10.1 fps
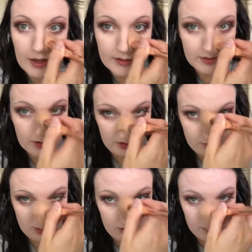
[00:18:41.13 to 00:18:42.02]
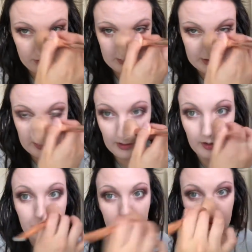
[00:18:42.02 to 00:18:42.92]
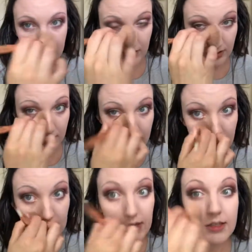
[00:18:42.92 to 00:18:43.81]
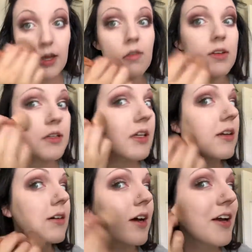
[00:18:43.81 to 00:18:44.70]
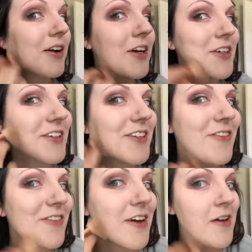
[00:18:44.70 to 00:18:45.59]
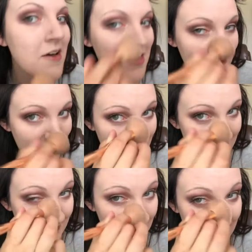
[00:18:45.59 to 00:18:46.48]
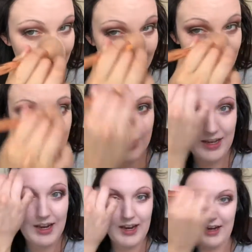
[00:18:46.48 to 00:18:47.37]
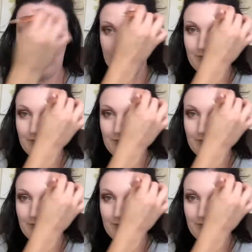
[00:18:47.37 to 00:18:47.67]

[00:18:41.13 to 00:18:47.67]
So I'm all blended up with my 17 layers of face makeup. Yay.